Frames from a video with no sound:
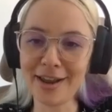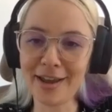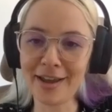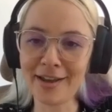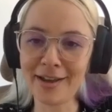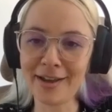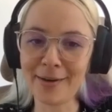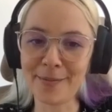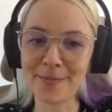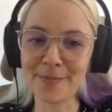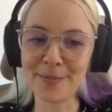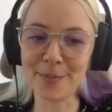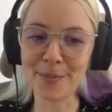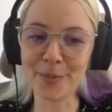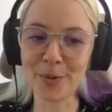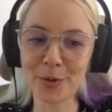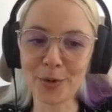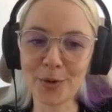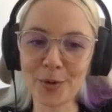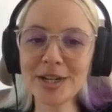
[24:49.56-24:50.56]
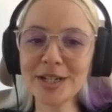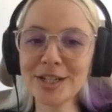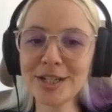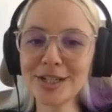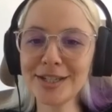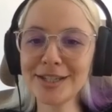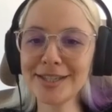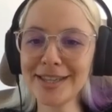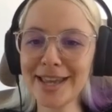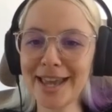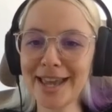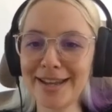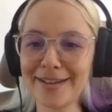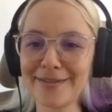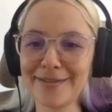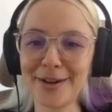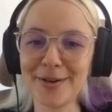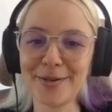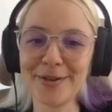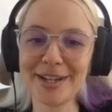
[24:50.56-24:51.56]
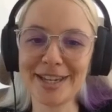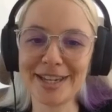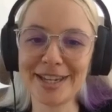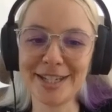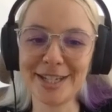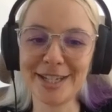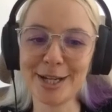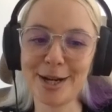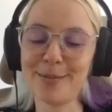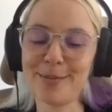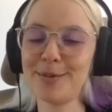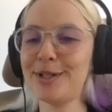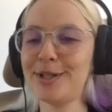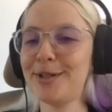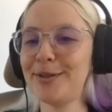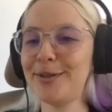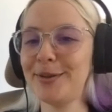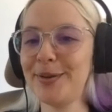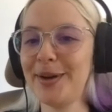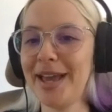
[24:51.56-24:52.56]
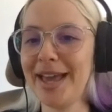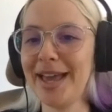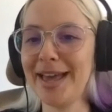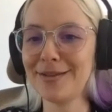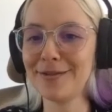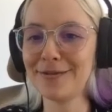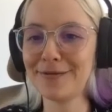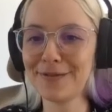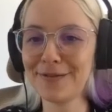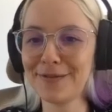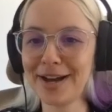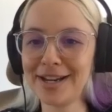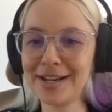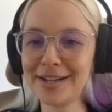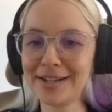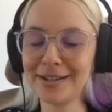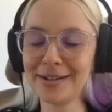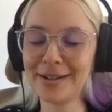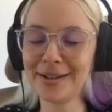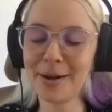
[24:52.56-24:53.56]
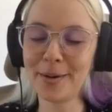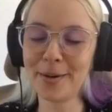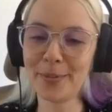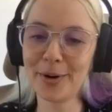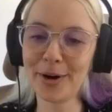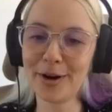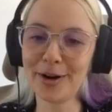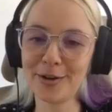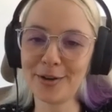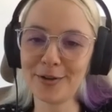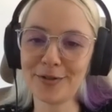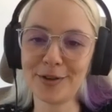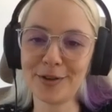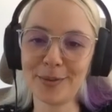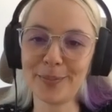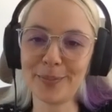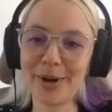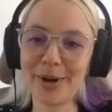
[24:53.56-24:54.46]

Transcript: are um, more questions. And if not, we can jump to the final uh, part of our